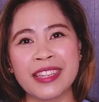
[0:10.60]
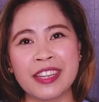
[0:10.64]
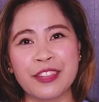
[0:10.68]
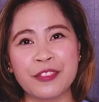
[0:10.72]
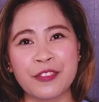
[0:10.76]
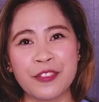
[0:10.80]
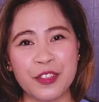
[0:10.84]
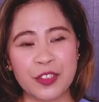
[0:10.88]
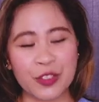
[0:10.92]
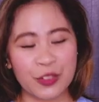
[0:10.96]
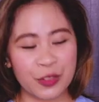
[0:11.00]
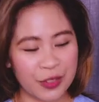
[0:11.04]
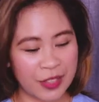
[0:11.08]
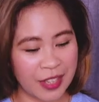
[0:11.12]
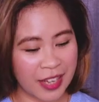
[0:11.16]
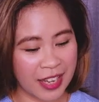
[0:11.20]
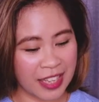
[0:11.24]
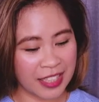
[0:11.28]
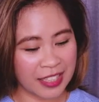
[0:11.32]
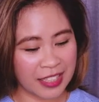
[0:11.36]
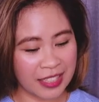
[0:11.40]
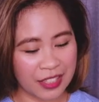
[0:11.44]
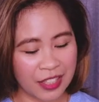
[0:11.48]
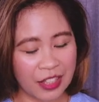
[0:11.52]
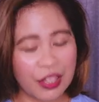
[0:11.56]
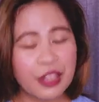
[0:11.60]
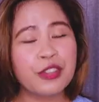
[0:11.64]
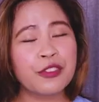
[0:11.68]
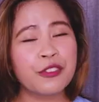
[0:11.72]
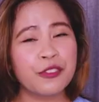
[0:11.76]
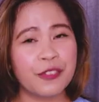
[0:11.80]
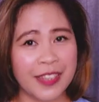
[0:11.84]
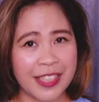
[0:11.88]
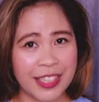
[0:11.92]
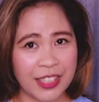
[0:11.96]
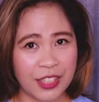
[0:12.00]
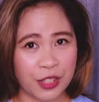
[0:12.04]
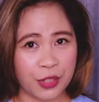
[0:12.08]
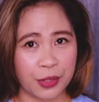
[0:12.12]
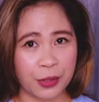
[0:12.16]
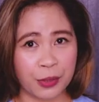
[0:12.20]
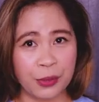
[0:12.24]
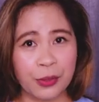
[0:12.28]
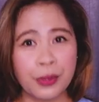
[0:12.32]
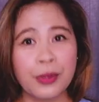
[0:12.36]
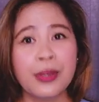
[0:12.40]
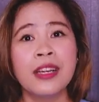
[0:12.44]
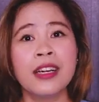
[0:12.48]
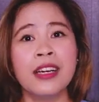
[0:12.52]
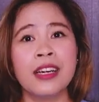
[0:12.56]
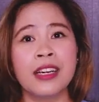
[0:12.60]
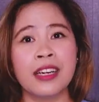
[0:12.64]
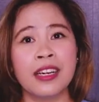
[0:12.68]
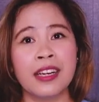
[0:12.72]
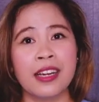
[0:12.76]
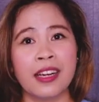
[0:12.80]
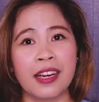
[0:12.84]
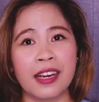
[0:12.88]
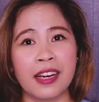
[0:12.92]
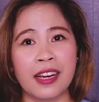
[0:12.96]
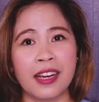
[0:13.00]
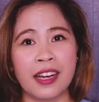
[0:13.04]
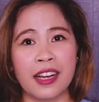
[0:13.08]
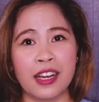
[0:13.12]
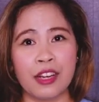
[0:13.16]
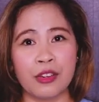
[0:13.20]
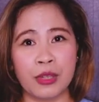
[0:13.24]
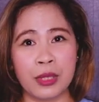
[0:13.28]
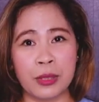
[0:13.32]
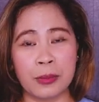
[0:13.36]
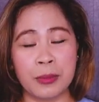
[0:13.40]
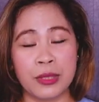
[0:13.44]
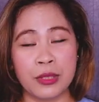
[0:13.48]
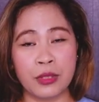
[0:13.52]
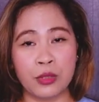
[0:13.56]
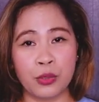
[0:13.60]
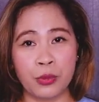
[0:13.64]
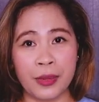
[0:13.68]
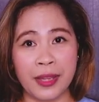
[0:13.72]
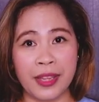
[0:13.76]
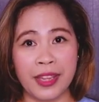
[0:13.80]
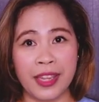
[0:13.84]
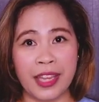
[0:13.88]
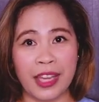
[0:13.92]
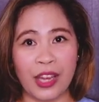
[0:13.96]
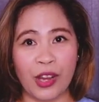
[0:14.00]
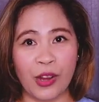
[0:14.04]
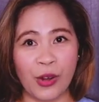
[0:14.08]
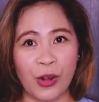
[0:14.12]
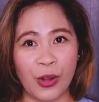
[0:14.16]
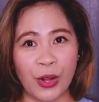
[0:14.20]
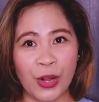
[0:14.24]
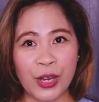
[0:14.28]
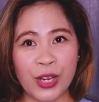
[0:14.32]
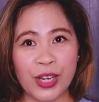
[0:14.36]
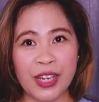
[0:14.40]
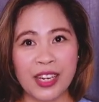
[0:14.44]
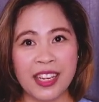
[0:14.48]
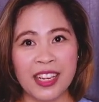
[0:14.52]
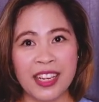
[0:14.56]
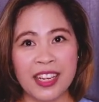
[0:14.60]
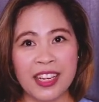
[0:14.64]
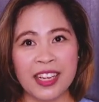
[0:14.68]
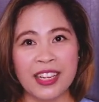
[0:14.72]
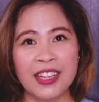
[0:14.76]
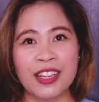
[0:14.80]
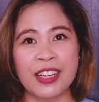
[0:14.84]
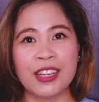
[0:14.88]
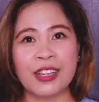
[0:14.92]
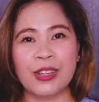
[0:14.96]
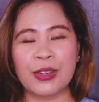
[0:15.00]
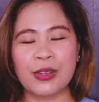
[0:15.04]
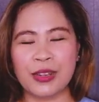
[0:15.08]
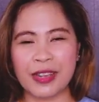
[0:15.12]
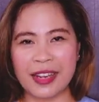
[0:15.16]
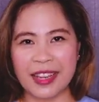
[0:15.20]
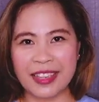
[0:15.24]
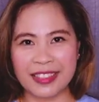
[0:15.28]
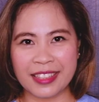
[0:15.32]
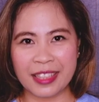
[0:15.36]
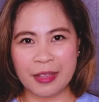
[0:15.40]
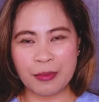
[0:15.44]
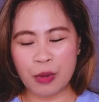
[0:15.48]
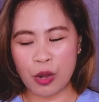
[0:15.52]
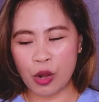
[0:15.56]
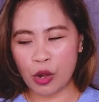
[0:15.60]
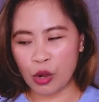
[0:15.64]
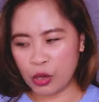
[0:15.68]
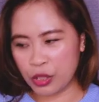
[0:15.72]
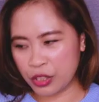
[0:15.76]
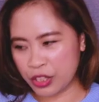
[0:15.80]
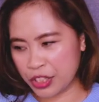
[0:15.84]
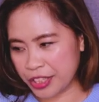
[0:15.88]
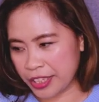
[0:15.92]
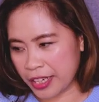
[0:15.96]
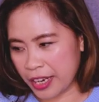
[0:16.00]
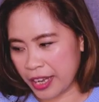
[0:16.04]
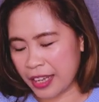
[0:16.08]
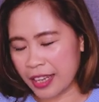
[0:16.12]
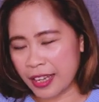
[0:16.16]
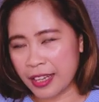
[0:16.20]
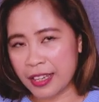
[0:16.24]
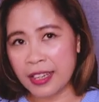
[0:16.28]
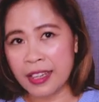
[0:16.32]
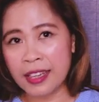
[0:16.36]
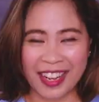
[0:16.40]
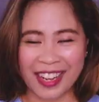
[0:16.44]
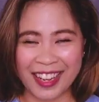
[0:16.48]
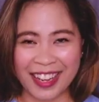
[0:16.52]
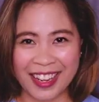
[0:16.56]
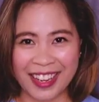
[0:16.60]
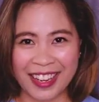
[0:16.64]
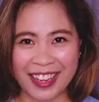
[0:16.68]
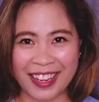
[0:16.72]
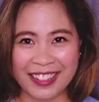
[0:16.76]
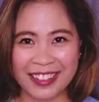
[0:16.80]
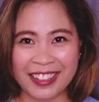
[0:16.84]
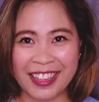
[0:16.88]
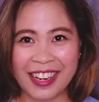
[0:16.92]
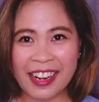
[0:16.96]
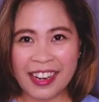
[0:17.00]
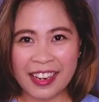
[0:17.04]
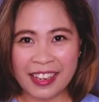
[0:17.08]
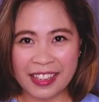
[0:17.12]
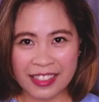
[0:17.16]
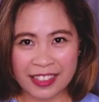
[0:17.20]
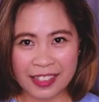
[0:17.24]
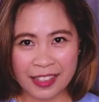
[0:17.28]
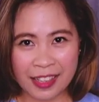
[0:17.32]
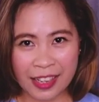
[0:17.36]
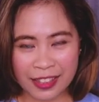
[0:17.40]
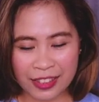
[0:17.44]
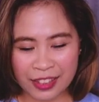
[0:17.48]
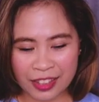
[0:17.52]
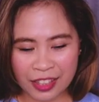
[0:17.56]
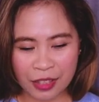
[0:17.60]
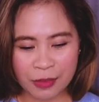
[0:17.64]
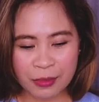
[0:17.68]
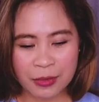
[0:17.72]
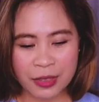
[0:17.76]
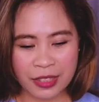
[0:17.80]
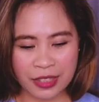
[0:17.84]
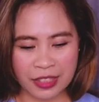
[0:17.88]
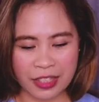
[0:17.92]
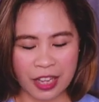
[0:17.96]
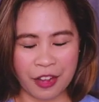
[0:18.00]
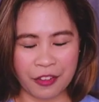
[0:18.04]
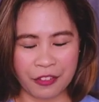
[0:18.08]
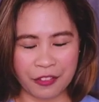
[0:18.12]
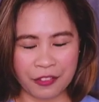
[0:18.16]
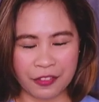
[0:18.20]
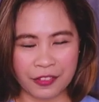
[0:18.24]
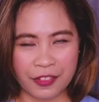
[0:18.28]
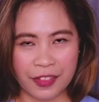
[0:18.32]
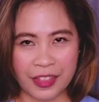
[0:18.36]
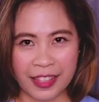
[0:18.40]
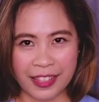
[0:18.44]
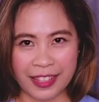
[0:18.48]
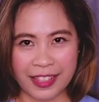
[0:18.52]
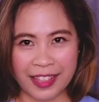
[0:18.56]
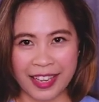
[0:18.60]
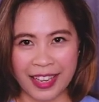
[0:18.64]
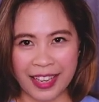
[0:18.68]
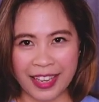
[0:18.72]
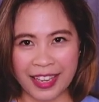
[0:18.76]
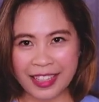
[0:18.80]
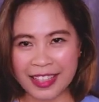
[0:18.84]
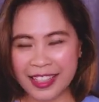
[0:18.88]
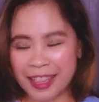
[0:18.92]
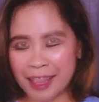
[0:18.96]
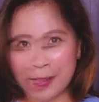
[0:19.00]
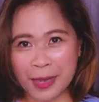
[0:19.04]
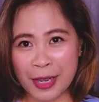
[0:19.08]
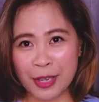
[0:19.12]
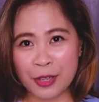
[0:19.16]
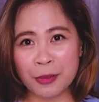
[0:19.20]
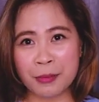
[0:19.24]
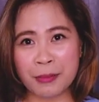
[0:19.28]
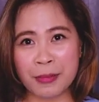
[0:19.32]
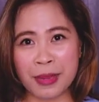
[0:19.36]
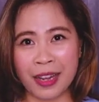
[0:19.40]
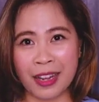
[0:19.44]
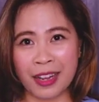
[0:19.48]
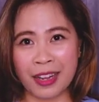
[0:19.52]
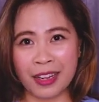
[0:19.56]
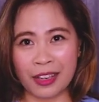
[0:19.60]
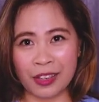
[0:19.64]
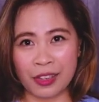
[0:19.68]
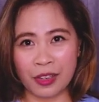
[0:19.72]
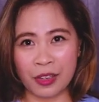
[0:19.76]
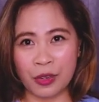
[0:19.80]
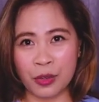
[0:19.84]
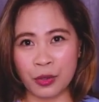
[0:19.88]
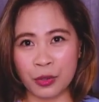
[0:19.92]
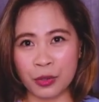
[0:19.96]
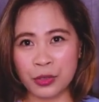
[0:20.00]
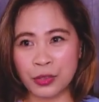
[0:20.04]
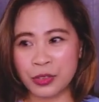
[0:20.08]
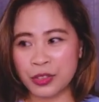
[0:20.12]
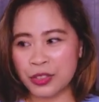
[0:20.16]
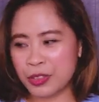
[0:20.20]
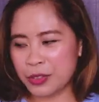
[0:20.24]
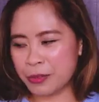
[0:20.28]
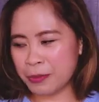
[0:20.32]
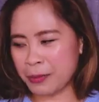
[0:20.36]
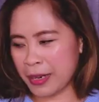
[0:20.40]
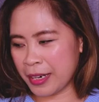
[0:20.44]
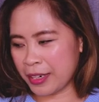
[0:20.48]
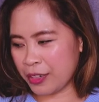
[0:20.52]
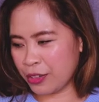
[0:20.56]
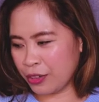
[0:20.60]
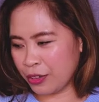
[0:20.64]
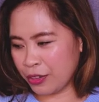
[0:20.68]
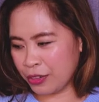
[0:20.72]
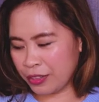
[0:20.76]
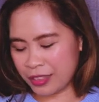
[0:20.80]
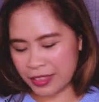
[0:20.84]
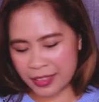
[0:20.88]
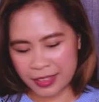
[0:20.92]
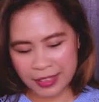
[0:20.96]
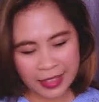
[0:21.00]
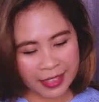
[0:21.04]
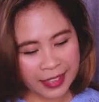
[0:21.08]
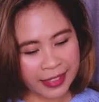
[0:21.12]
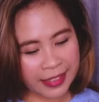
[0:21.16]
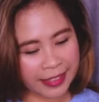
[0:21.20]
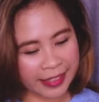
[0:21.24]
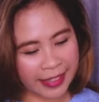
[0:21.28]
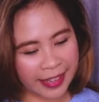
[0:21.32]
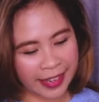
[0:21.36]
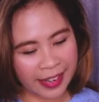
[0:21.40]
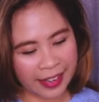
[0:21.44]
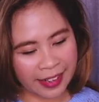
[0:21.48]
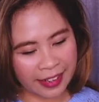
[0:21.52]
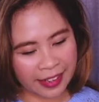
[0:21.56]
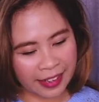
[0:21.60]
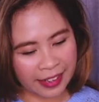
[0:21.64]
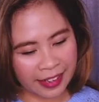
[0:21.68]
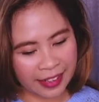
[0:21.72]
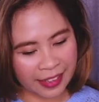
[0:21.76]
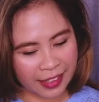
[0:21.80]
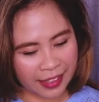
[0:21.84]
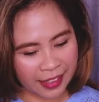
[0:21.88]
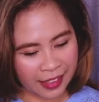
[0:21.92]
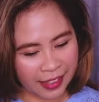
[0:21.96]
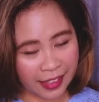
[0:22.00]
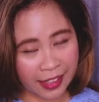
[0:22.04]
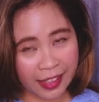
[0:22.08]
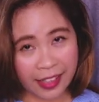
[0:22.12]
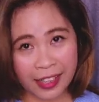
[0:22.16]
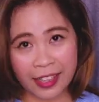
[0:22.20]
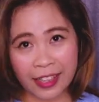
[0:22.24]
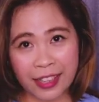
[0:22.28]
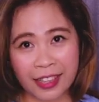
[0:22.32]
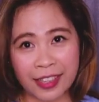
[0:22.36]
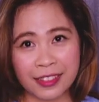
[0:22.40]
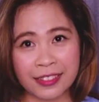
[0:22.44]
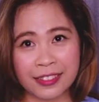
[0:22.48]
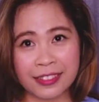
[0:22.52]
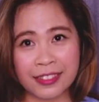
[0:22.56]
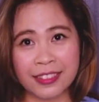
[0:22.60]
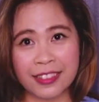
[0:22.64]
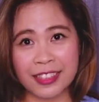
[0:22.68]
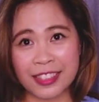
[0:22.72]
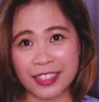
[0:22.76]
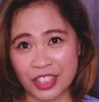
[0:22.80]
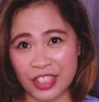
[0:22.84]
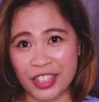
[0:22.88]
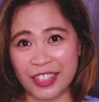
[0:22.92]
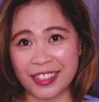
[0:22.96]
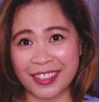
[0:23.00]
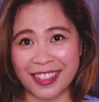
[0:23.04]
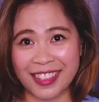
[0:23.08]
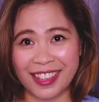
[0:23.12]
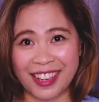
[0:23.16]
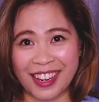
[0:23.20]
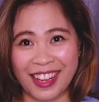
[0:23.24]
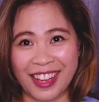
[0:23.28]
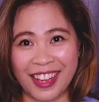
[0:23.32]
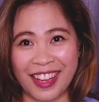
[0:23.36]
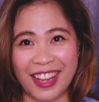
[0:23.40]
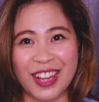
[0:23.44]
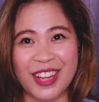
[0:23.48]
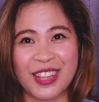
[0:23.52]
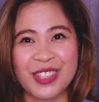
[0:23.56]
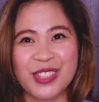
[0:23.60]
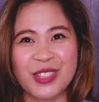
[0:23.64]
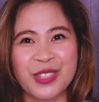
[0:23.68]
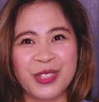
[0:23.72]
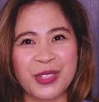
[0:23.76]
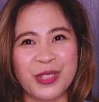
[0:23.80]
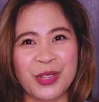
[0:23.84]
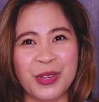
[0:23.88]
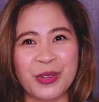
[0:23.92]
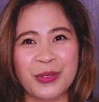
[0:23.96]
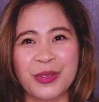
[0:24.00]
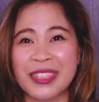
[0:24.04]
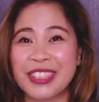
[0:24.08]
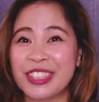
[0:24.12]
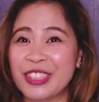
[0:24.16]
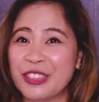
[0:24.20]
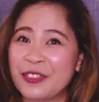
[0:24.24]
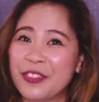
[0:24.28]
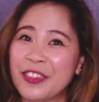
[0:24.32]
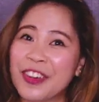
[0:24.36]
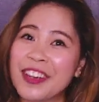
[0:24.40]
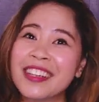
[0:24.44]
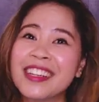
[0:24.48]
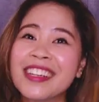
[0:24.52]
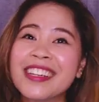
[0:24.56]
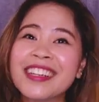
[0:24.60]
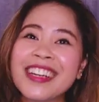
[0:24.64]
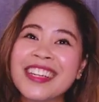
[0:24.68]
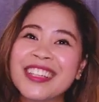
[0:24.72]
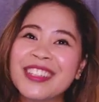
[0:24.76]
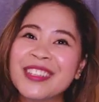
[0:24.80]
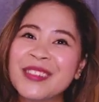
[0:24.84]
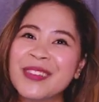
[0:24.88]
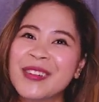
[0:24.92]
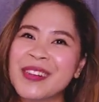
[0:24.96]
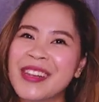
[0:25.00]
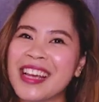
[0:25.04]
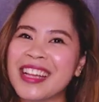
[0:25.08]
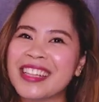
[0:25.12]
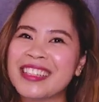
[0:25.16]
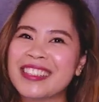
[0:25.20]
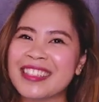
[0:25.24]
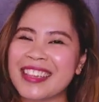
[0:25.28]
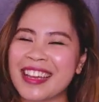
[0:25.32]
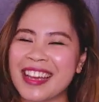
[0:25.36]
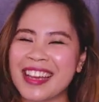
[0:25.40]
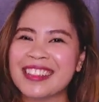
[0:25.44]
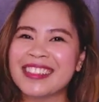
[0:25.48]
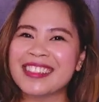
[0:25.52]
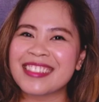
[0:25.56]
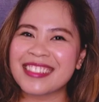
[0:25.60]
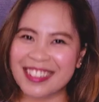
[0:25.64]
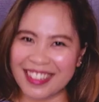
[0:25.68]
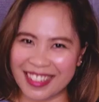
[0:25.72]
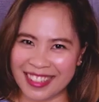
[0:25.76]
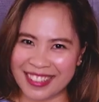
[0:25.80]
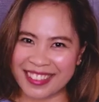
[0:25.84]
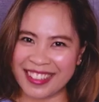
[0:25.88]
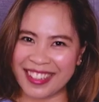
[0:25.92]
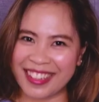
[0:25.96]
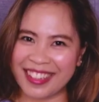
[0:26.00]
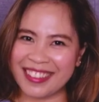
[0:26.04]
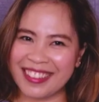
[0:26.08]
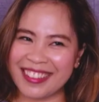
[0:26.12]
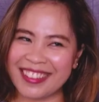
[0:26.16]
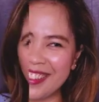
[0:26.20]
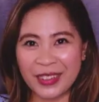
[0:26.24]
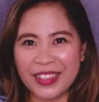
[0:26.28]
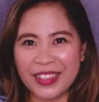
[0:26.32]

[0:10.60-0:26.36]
and for today's video, I will be doing a haul. Collective haul siya, and random stuff na din. Merong mga clothes, merong skincare, and etc. So without further ado, let's get started.